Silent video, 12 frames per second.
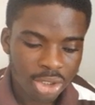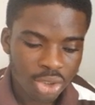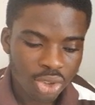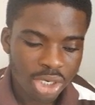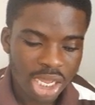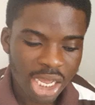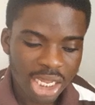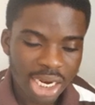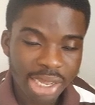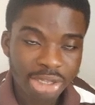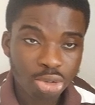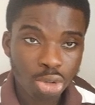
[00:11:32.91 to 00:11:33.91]
So the
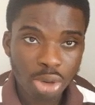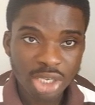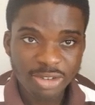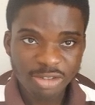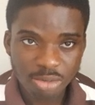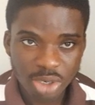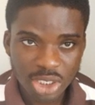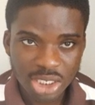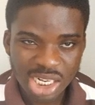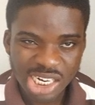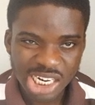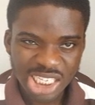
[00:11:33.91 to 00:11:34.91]
clients request
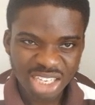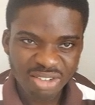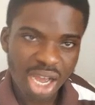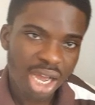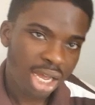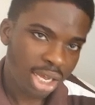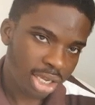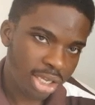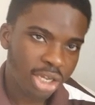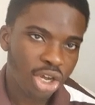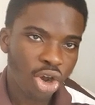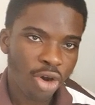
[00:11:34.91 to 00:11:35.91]
information and then the server
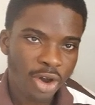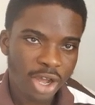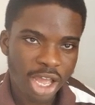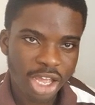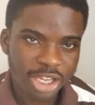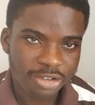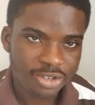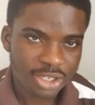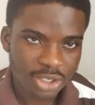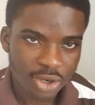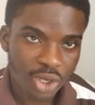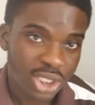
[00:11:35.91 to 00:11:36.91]
gives
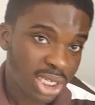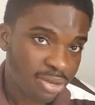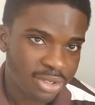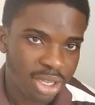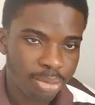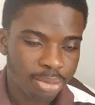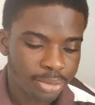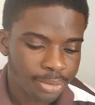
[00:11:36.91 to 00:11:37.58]
it or serves them.